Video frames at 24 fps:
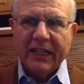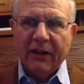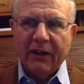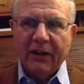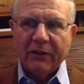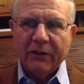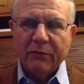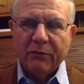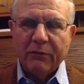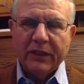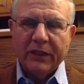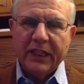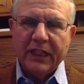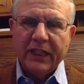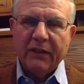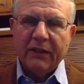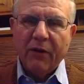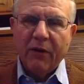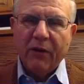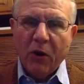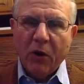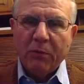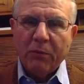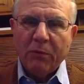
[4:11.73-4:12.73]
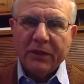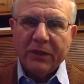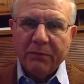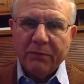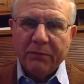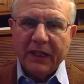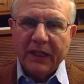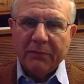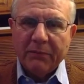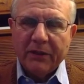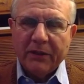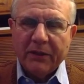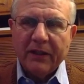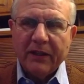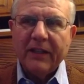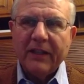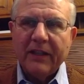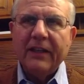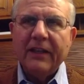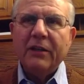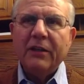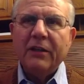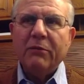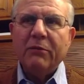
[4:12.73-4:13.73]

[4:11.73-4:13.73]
out would give hope to people,